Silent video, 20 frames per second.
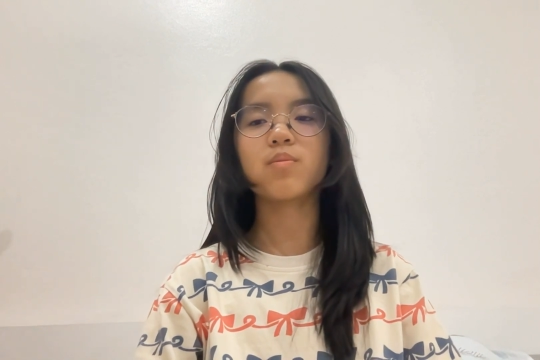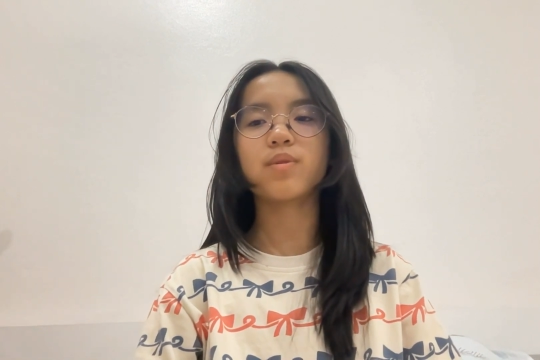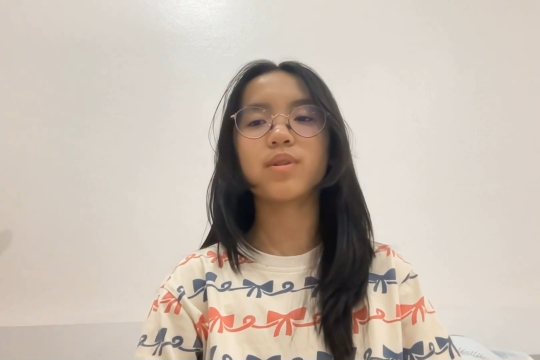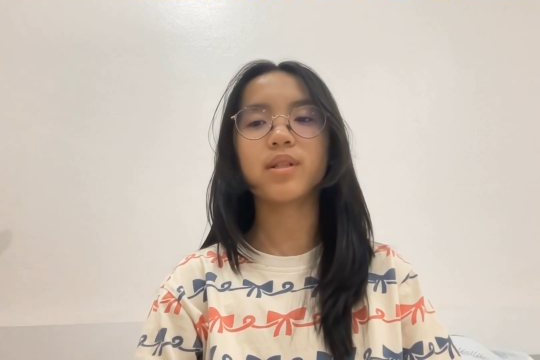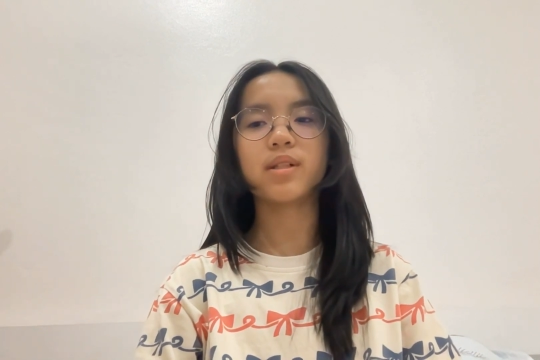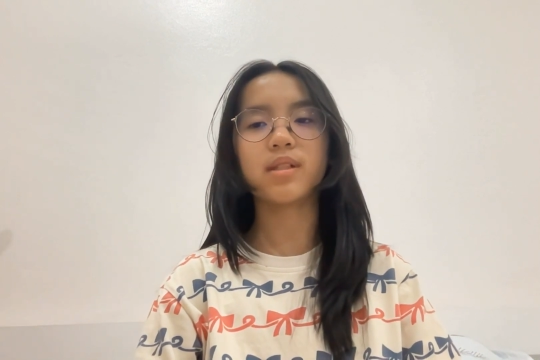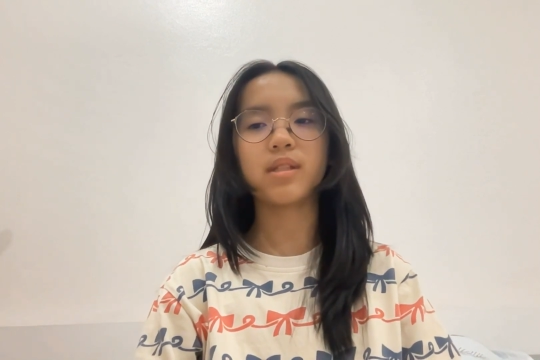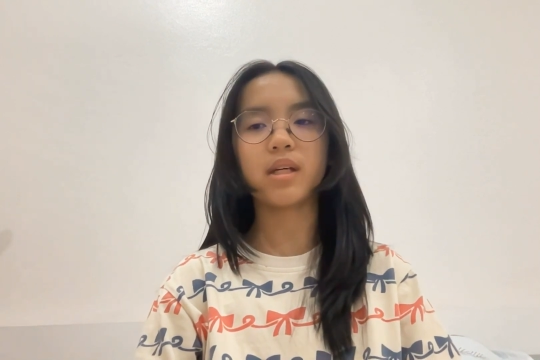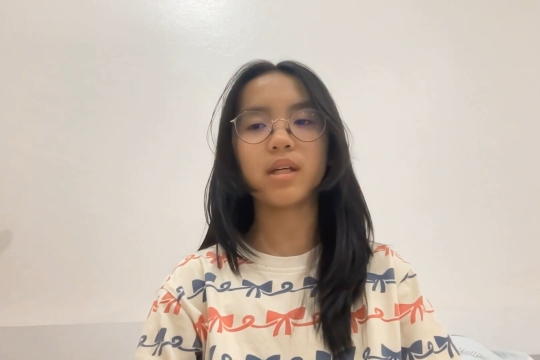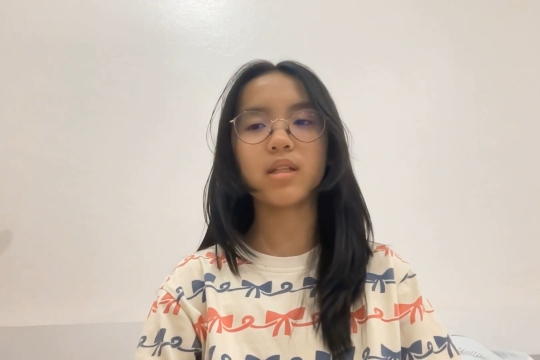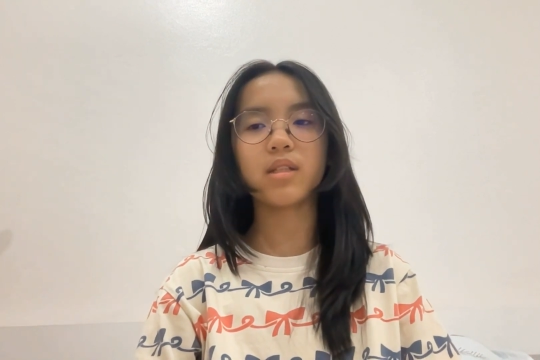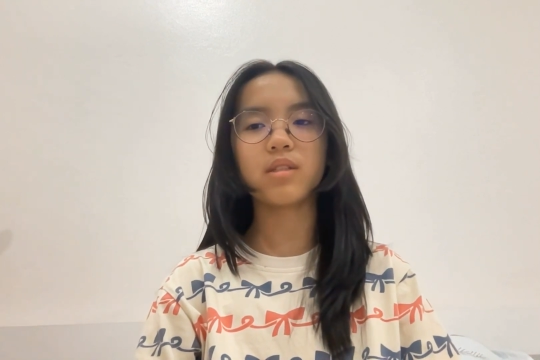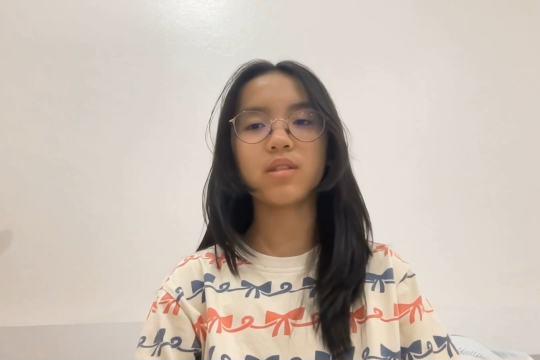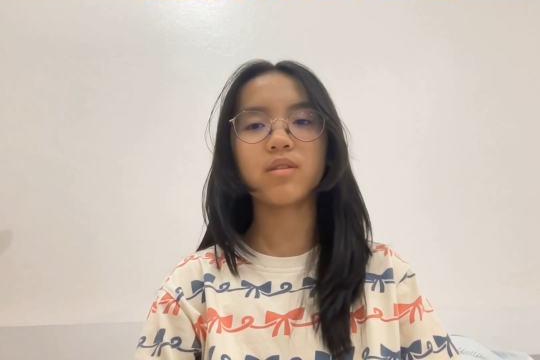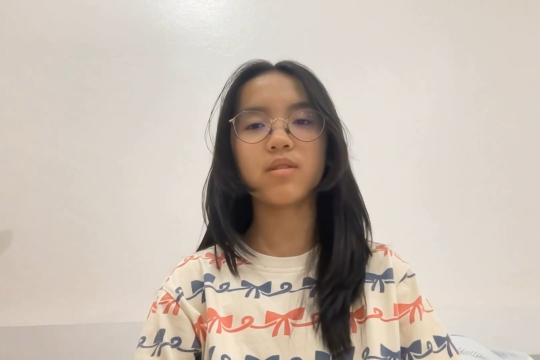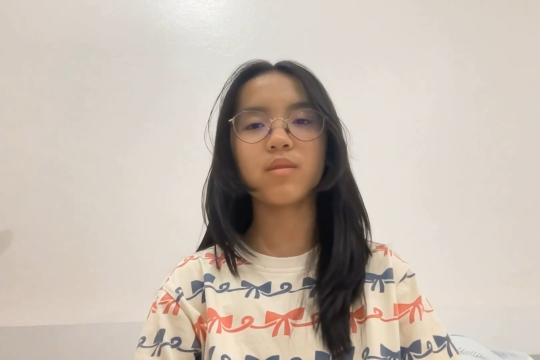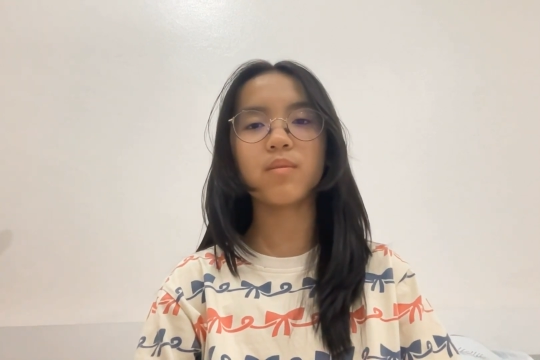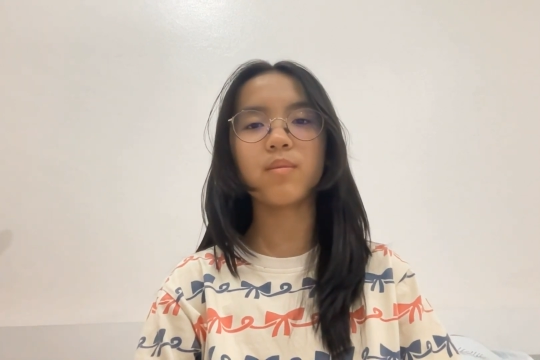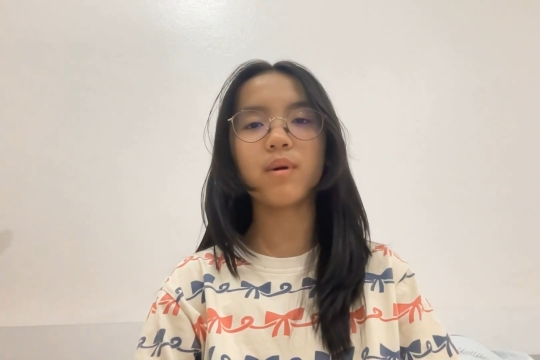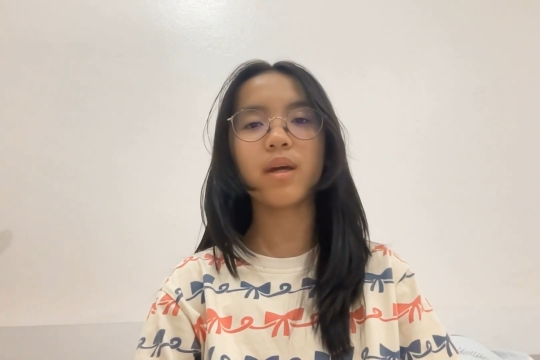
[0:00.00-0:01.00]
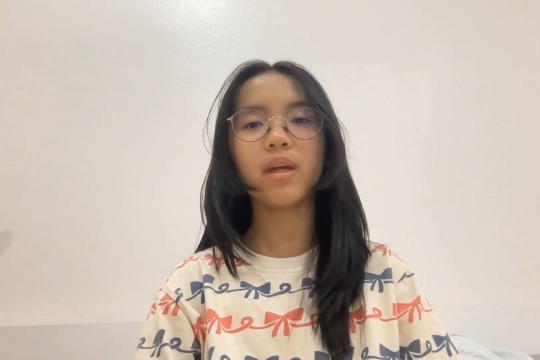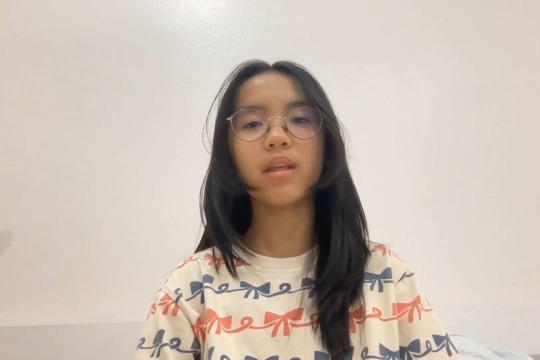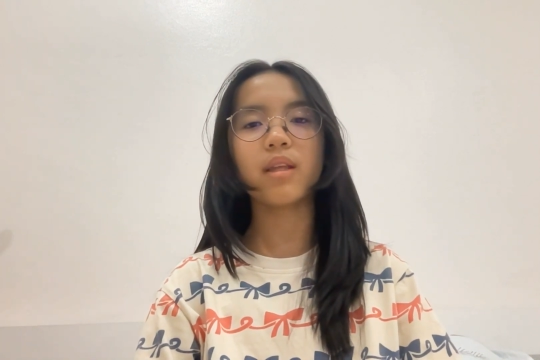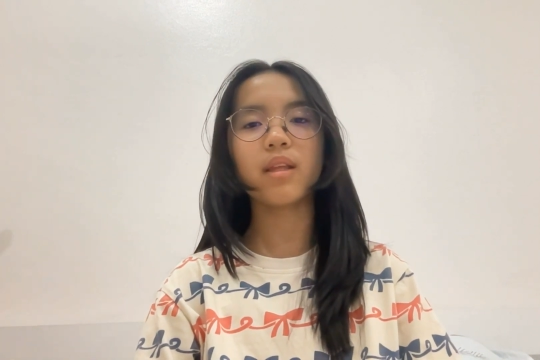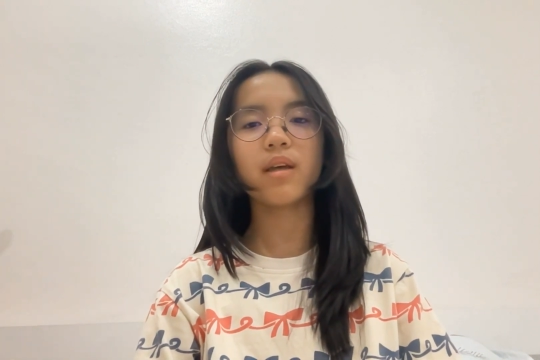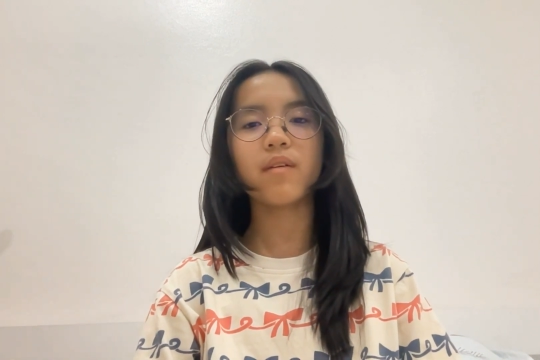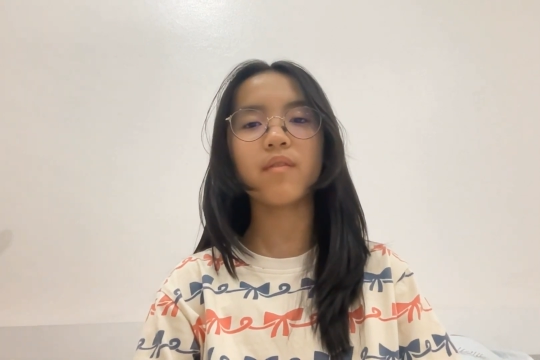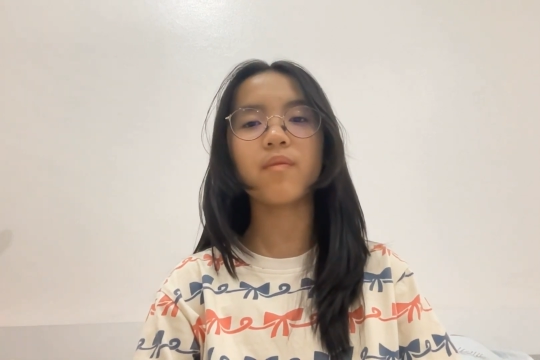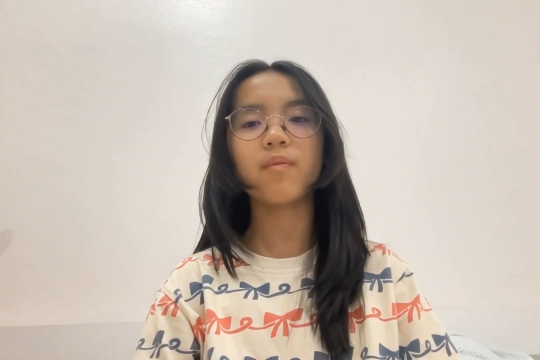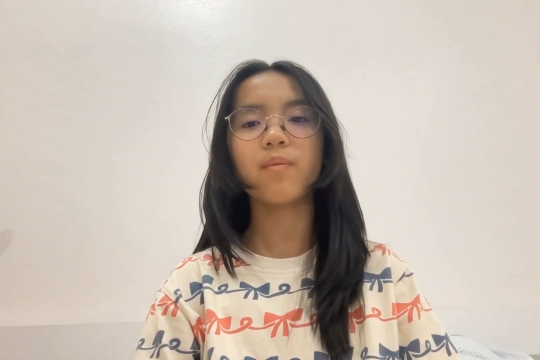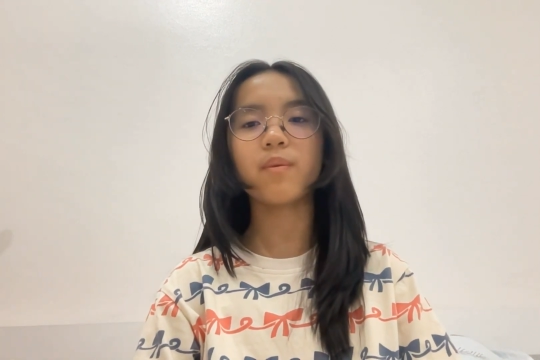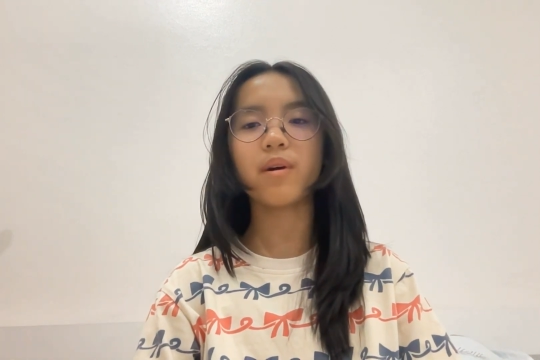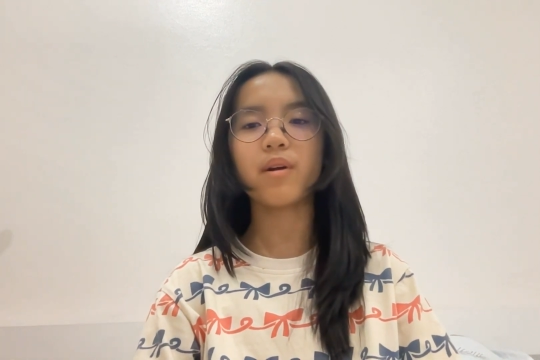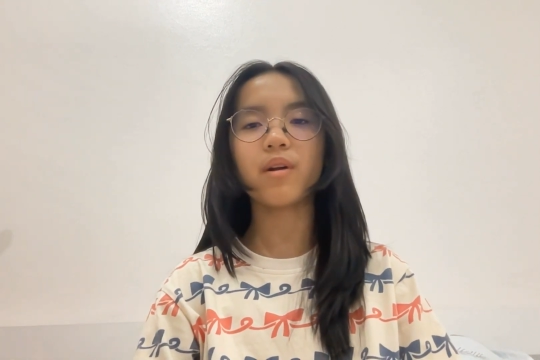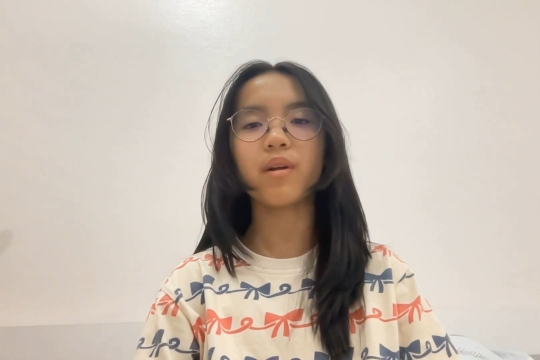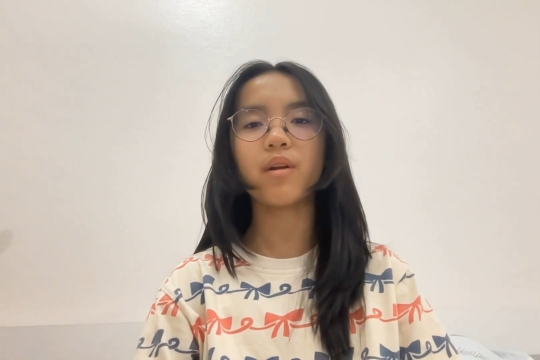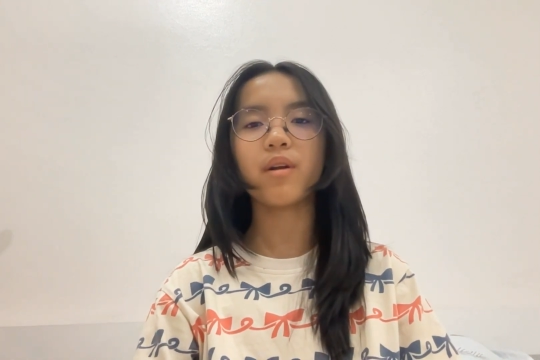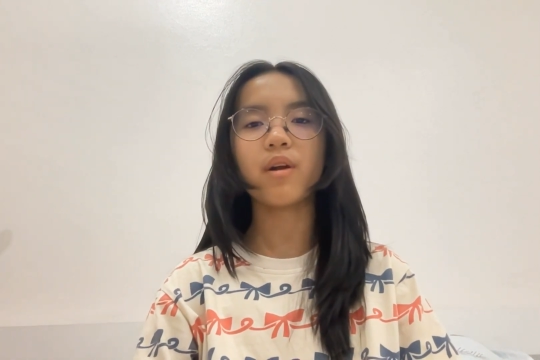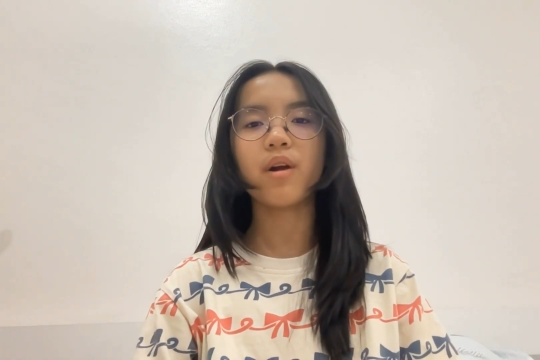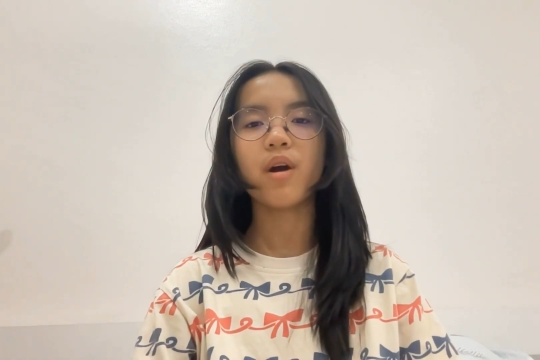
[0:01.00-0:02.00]
projects to make life
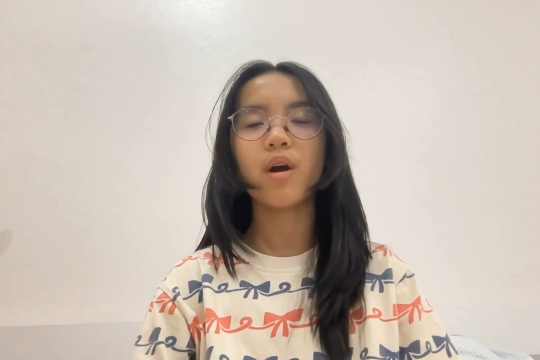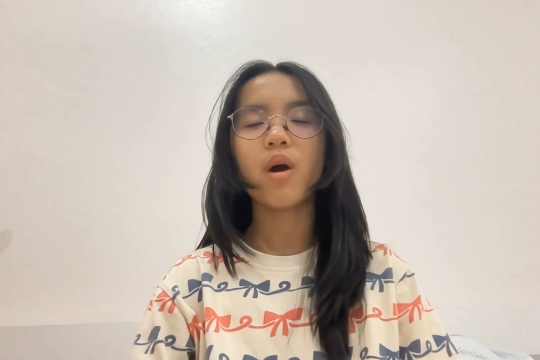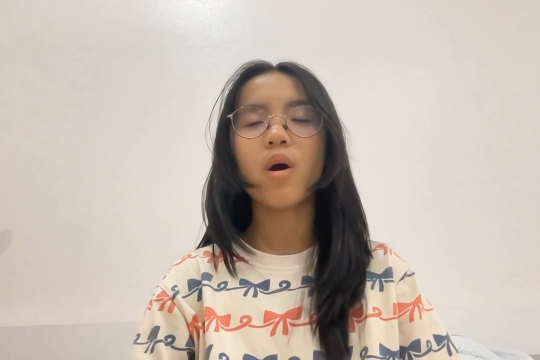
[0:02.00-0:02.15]
better.